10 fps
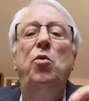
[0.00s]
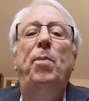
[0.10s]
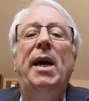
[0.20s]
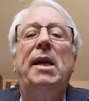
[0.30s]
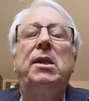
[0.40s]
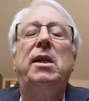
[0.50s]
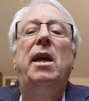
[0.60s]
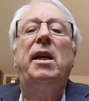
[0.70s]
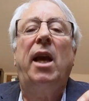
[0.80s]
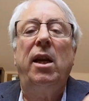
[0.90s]
best,
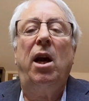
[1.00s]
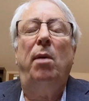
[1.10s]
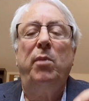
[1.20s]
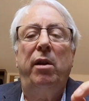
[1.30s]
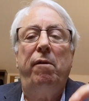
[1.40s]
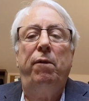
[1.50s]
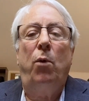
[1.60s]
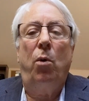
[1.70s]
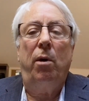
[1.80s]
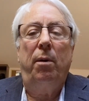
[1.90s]
can come to the
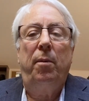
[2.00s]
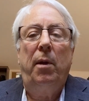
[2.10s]
fore?